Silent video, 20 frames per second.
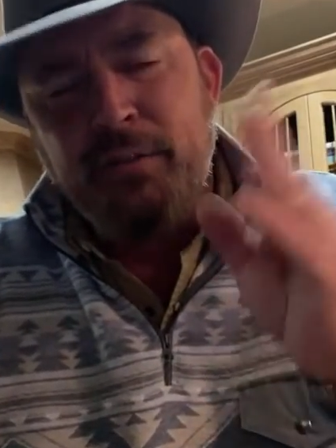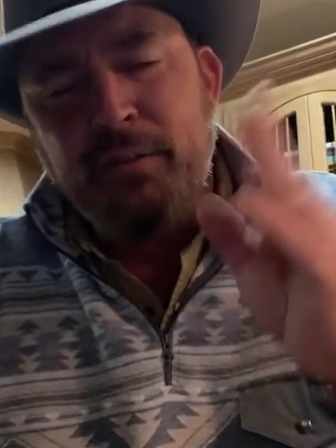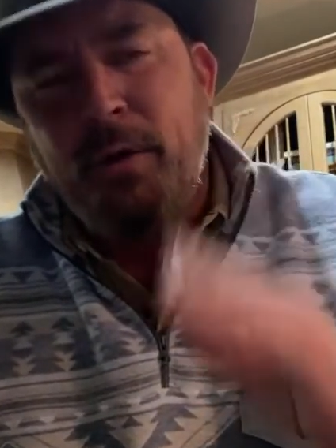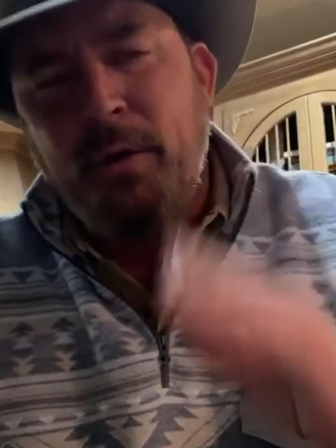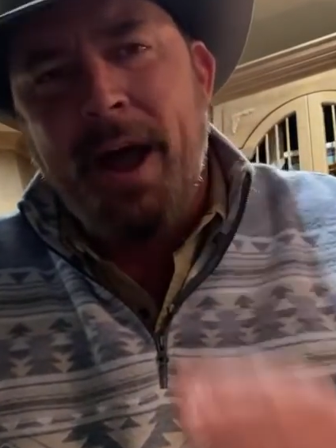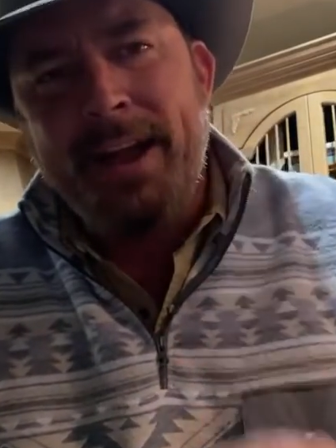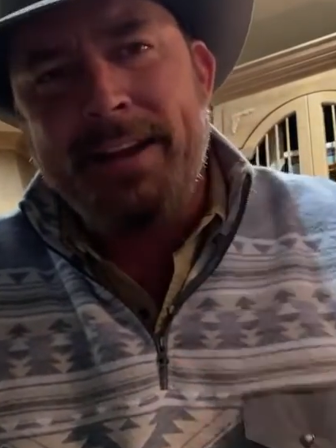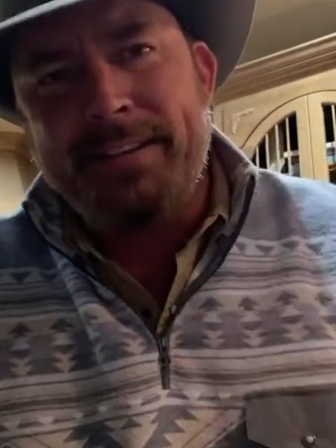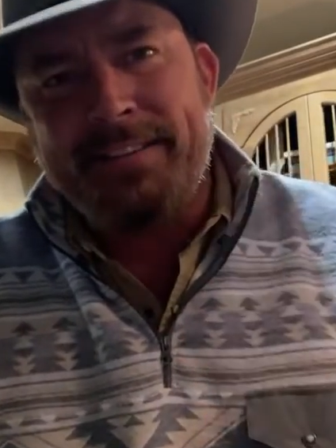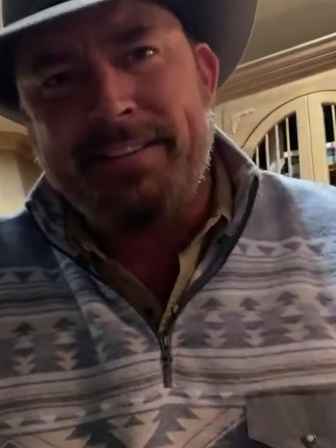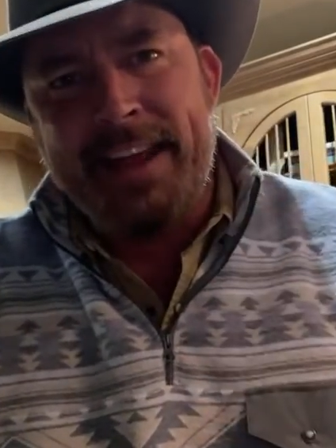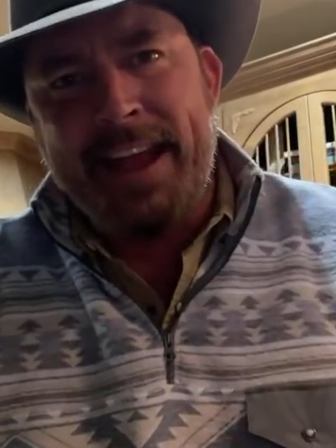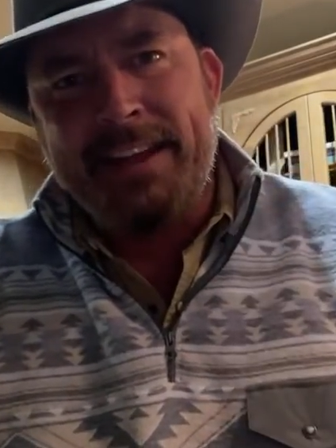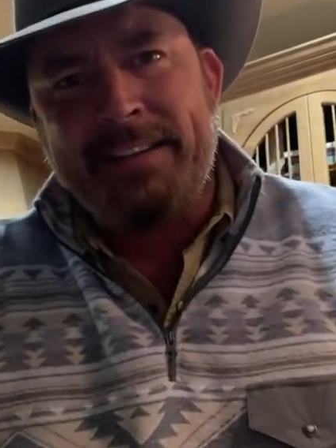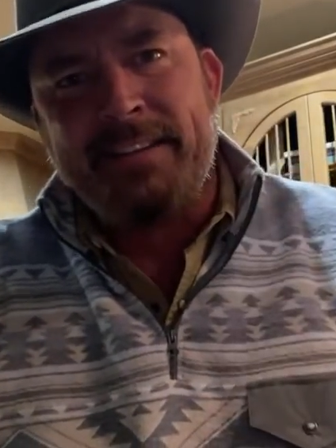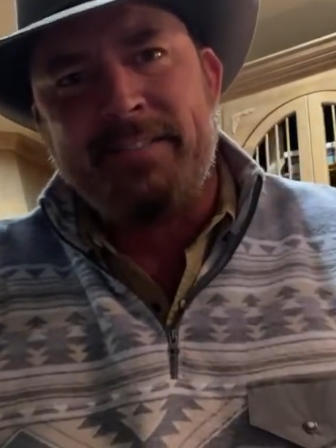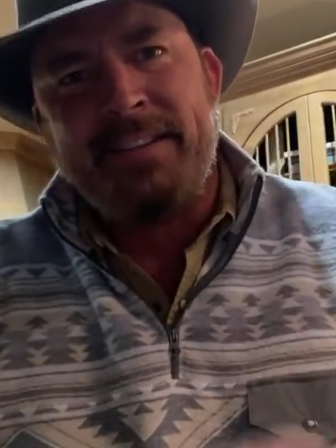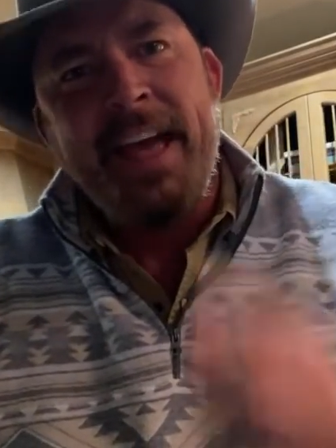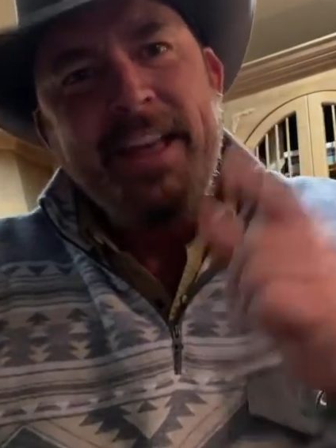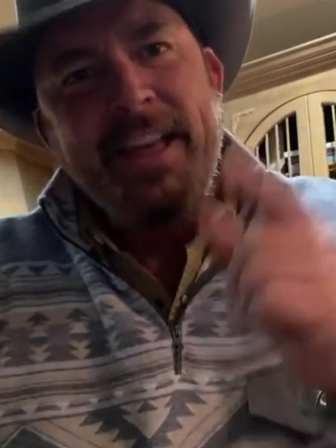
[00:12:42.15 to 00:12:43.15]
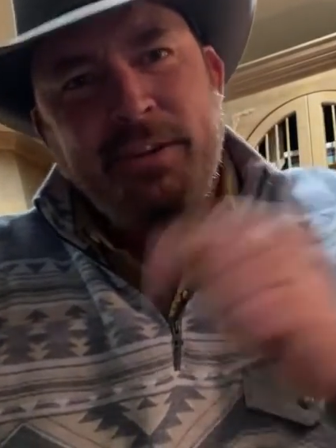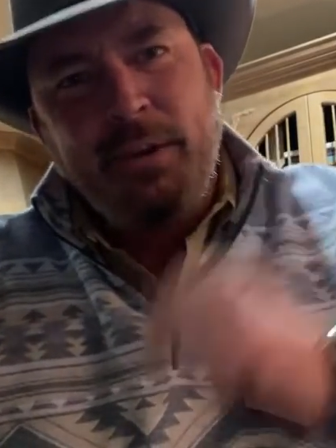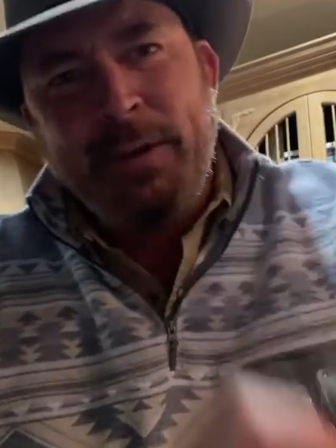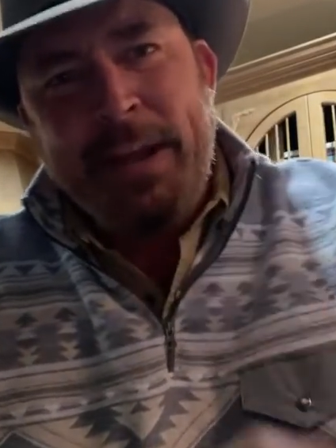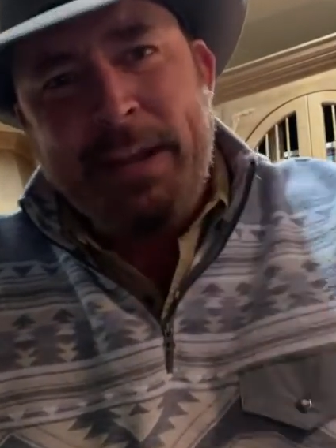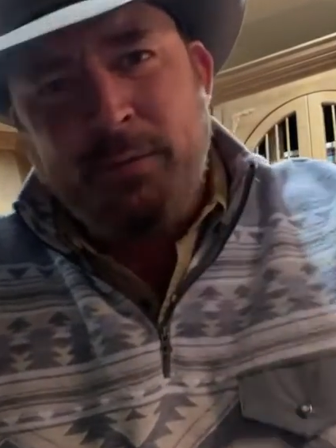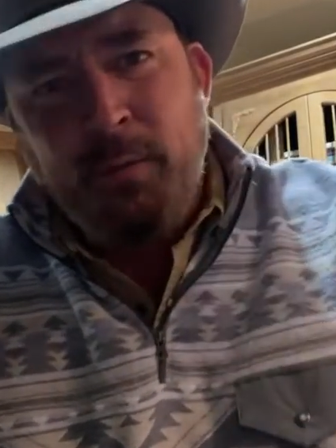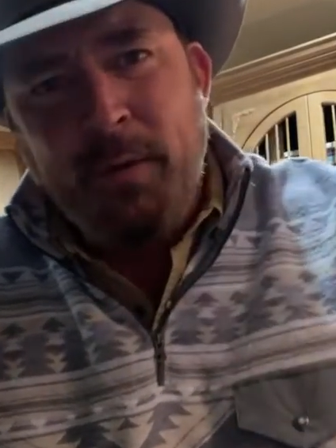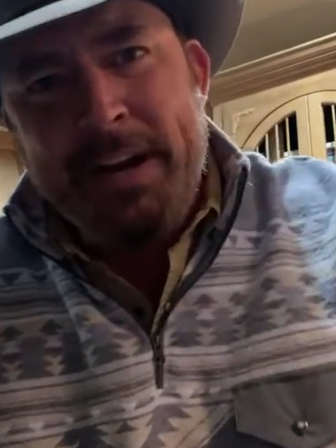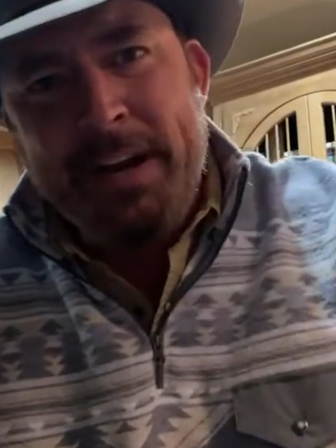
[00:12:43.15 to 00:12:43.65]
and Ron DeSantis. So
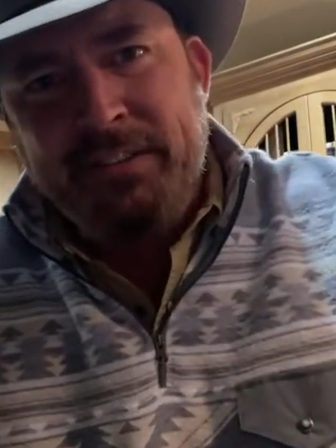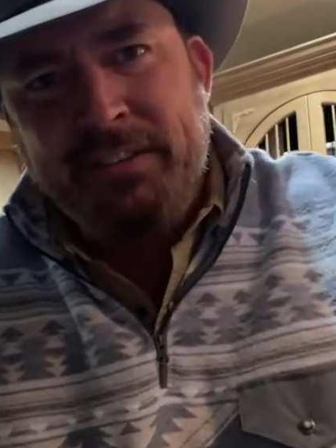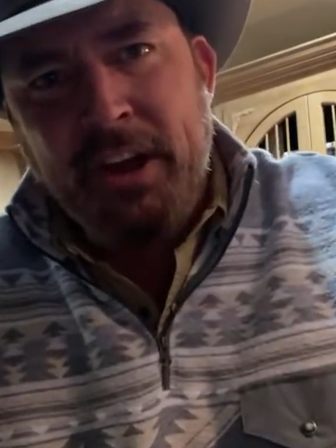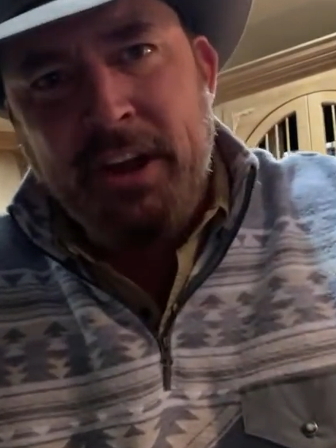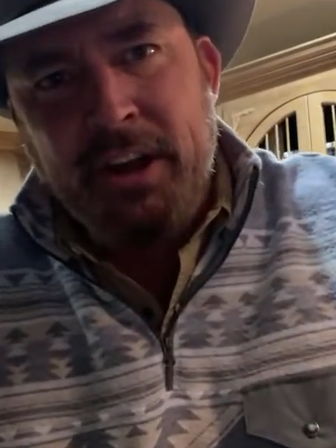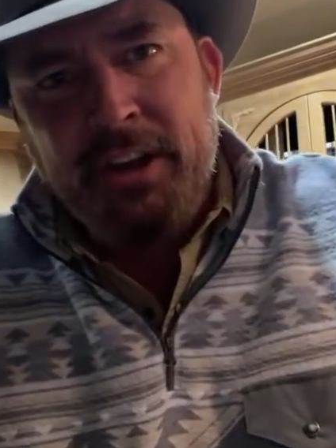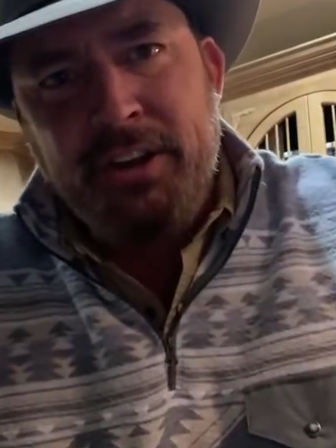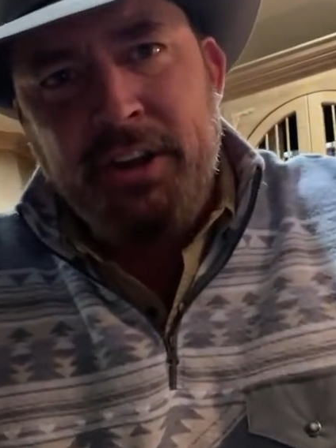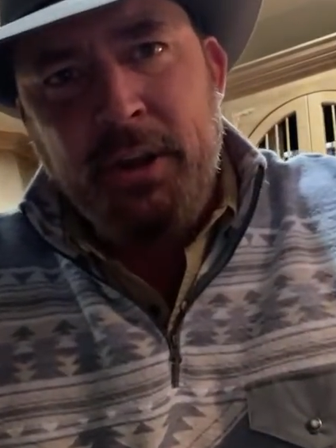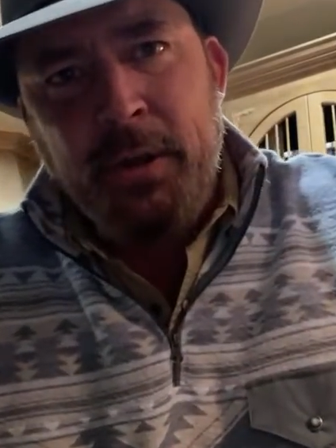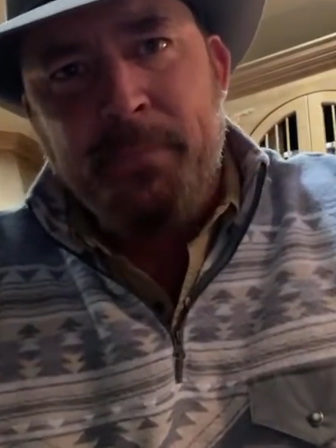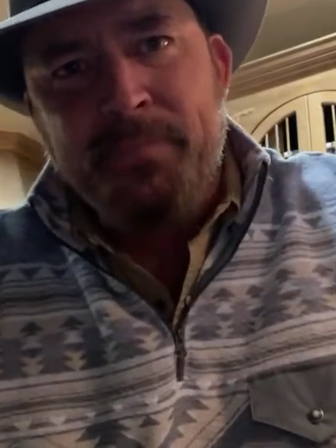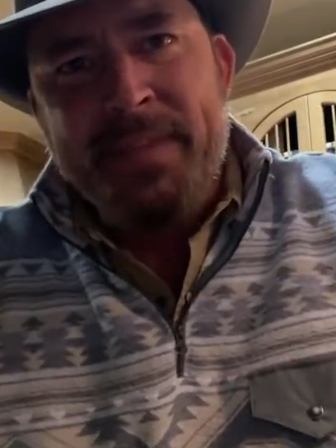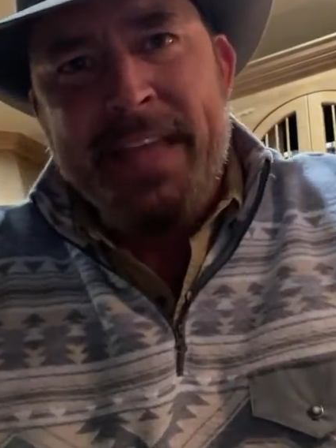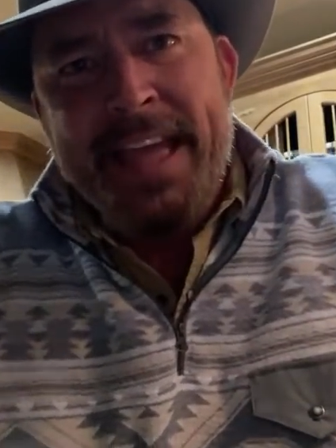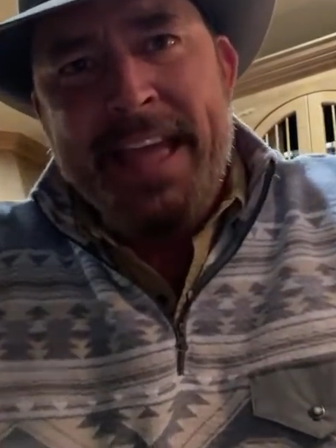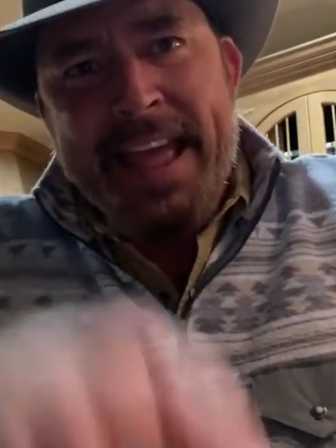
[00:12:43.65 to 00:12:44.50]
guess what he's going to do?